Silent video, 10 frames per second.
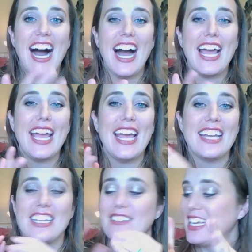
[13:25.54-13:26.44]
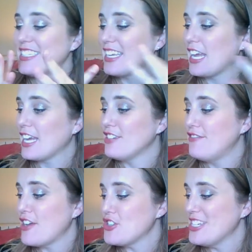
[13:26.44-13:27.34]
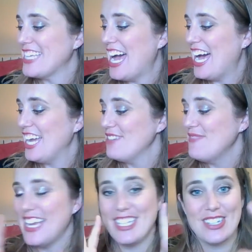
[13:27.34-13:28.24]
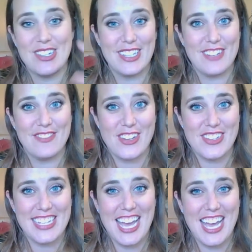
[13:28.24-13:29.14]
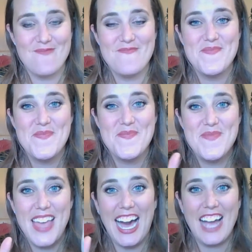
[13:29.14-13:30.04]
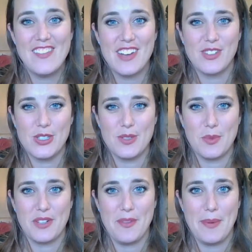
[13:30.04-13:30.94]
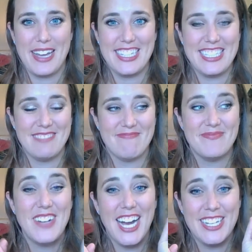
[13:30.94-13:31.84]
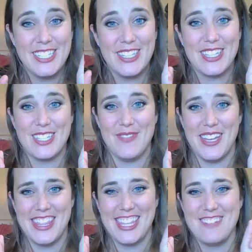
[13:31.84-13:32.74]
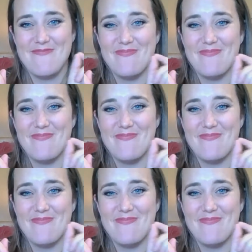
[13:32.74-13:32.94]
I it's like confession time. It's totally confession time. I've never ordered a Morphe palette until this month.